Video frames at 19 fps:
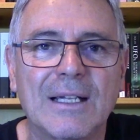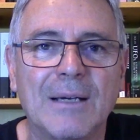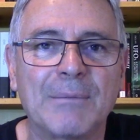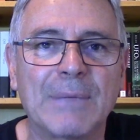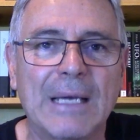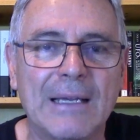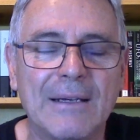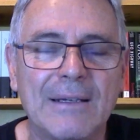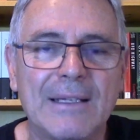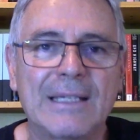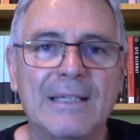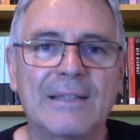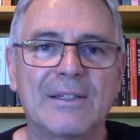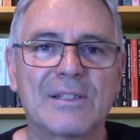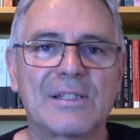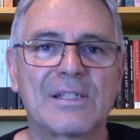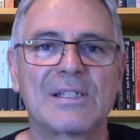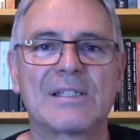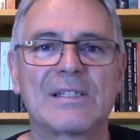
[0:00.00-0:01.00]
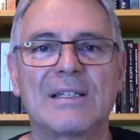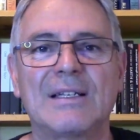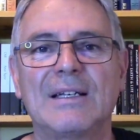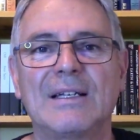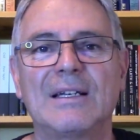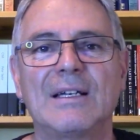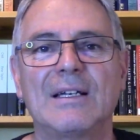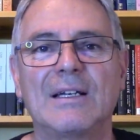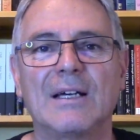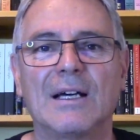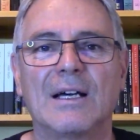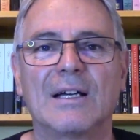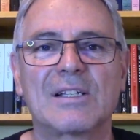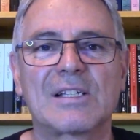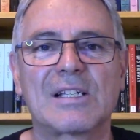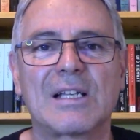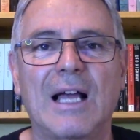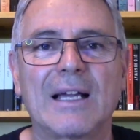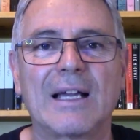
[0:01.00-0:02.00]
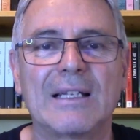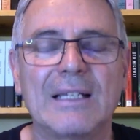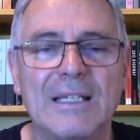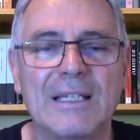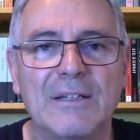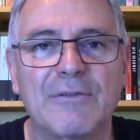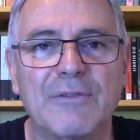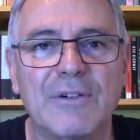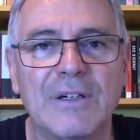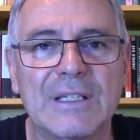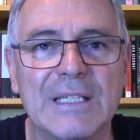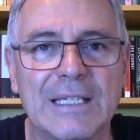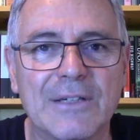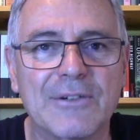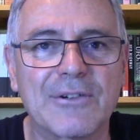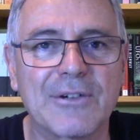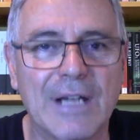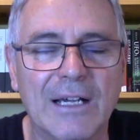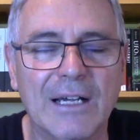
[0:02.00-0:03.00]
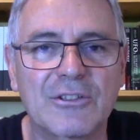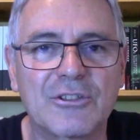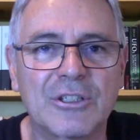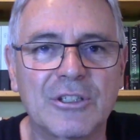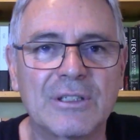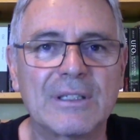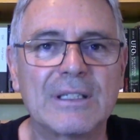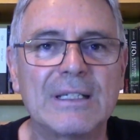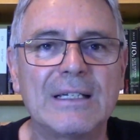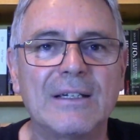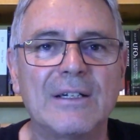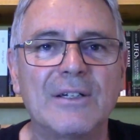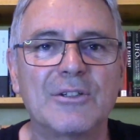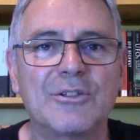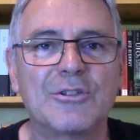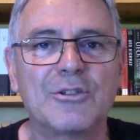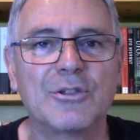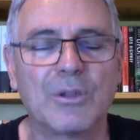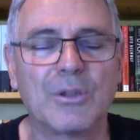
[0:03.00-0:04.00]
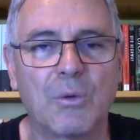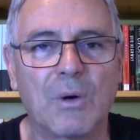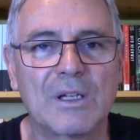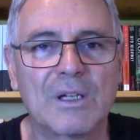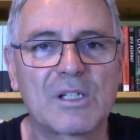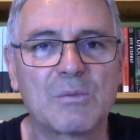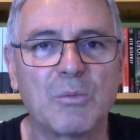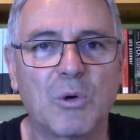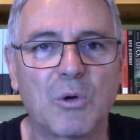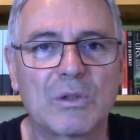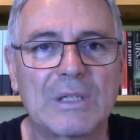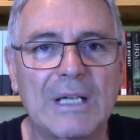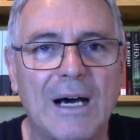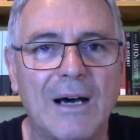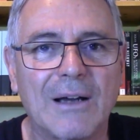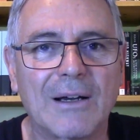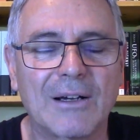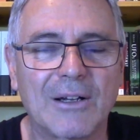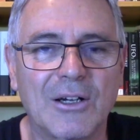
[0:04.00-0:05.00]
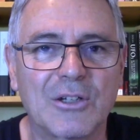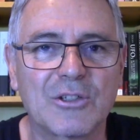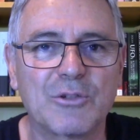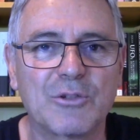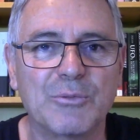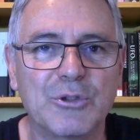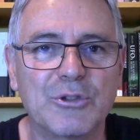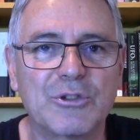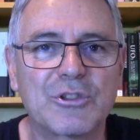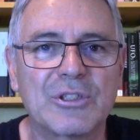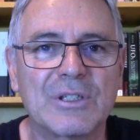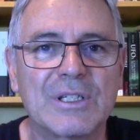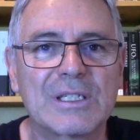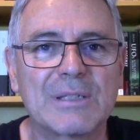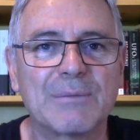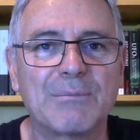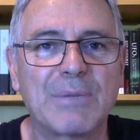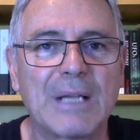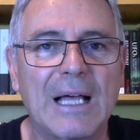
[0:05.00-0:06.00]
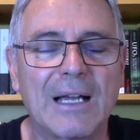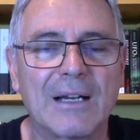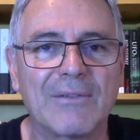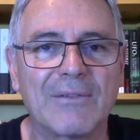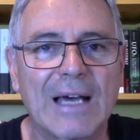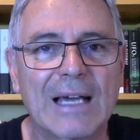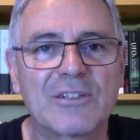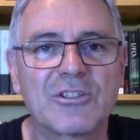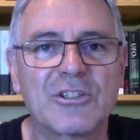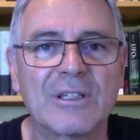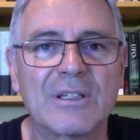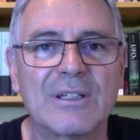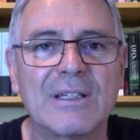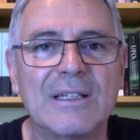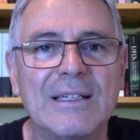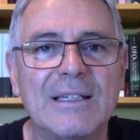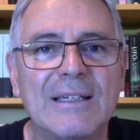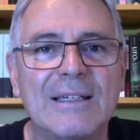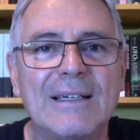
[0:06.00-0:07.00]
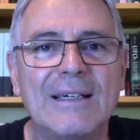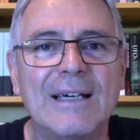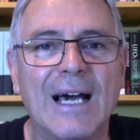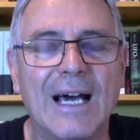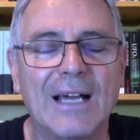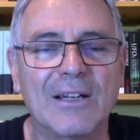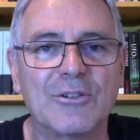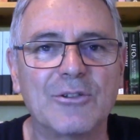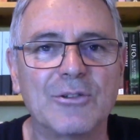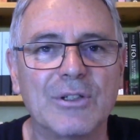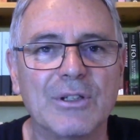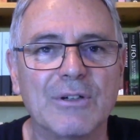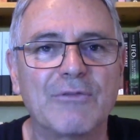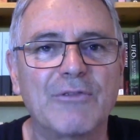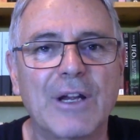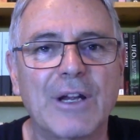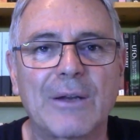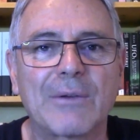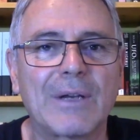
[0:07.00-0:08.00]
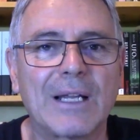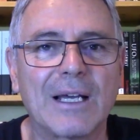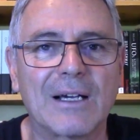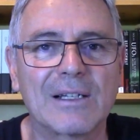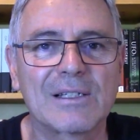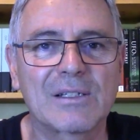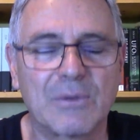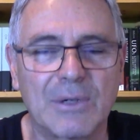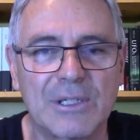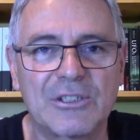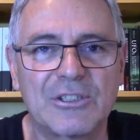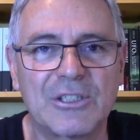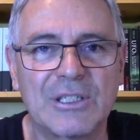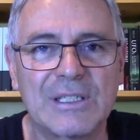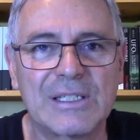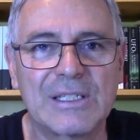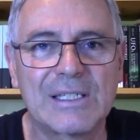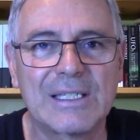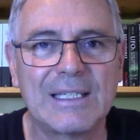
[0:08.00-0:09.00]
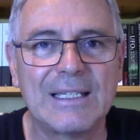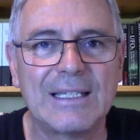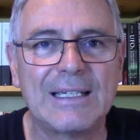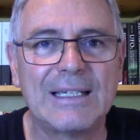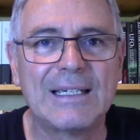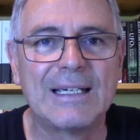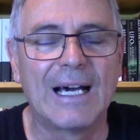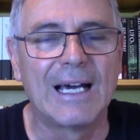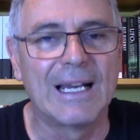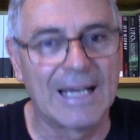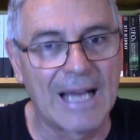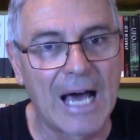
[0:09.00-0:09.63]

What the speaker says: I'm ending this slightly different introduction to the One Small Town and Contributionism plan of action and to the frequently asked questions. And